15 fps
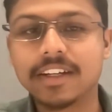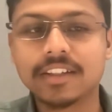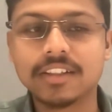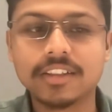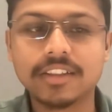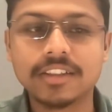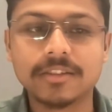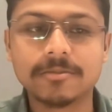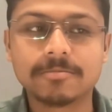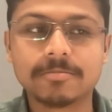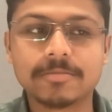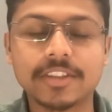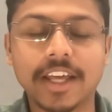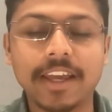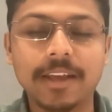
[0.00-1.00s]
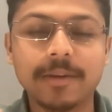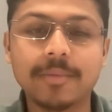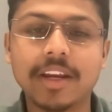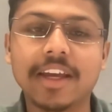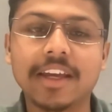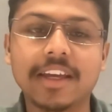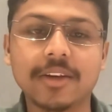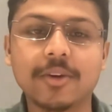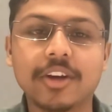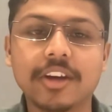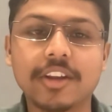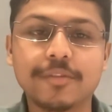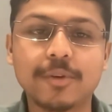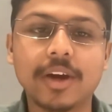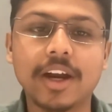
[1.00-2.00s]
a timeline
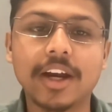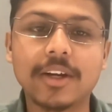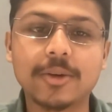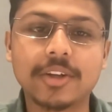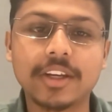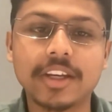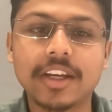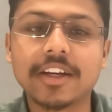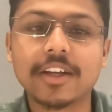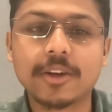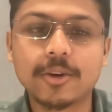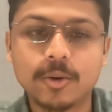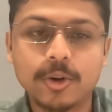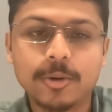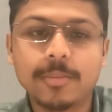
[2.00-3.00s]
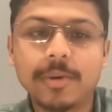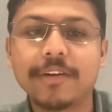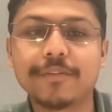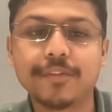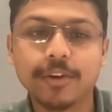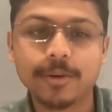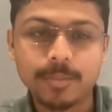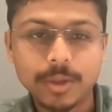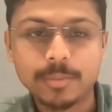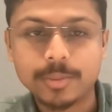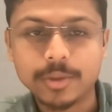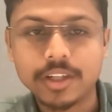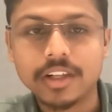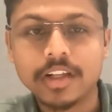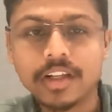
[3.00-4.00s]
or if you had to create a roadmap for
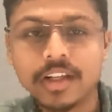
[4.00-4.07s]
people